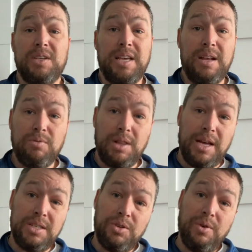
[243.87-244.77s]
again
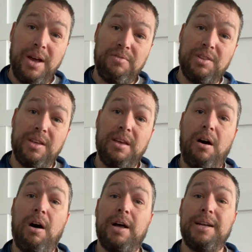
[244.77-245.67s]
relied too heavily
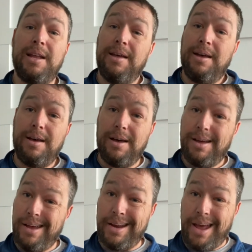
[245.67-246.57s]
on
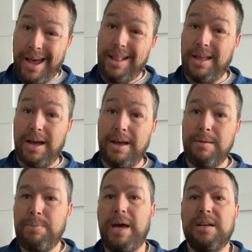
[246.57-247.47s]
an ally,
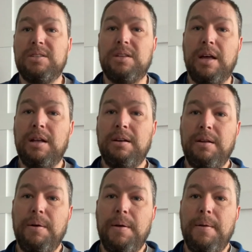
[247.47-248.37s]
Pakistan,
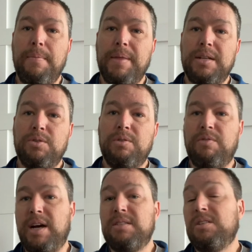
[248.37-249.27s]
to
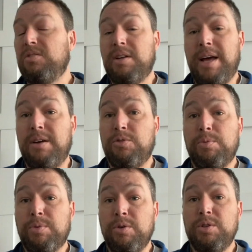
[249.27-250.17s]
advise us on how to
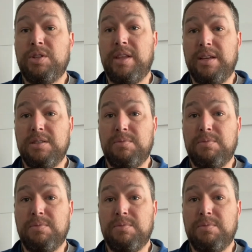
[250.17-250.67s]
approach things.